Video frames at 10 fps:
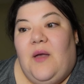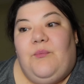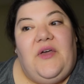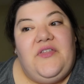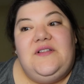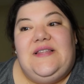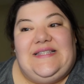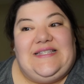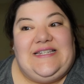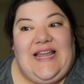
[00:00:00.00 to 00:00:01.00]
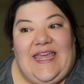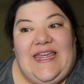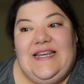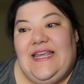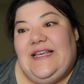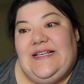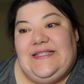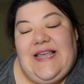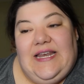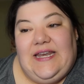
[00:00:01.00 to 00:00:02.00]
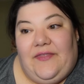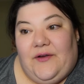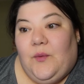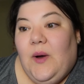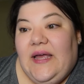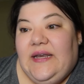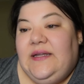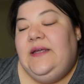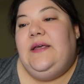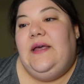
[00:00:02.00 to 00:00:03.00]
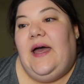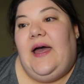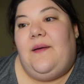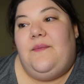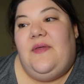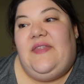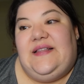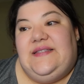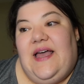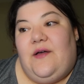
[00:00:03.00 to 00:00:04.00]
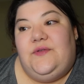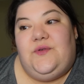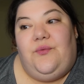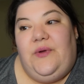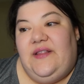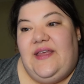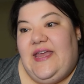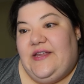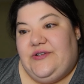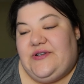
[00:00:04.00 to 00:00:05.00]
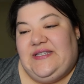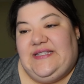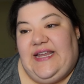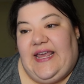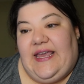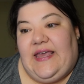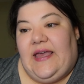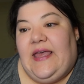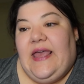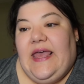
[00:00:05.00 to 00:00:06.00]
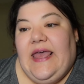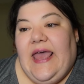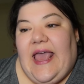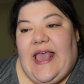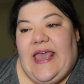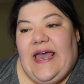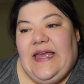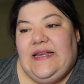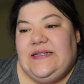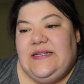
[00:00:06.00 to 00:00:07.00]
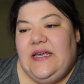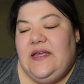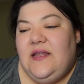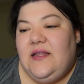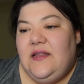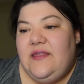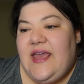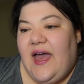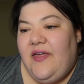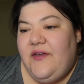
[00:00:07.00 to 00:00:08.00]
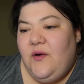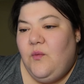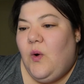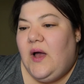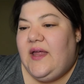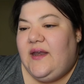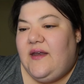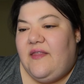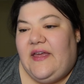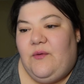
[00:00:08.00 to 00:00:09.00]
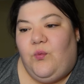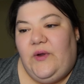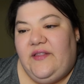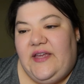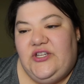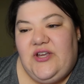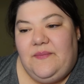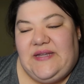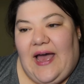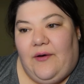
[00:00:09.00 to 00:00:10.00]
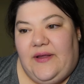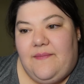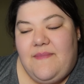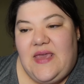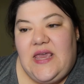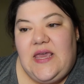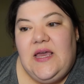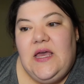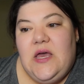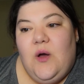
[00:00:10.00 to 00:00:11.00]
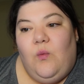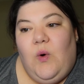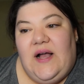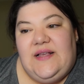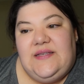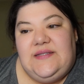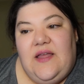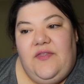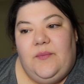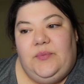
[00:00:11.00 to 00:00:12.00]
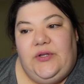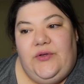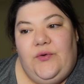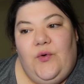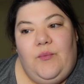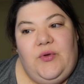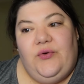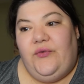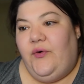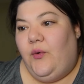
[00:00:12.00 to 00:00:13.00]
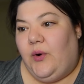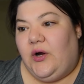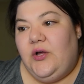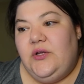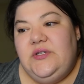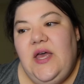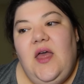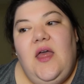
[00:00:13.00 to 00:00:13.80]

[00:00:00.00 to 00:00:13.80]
Brotherless Night is another one that sounds really interesting. And the other one that really jumped out at me was The Blue Beautiful World.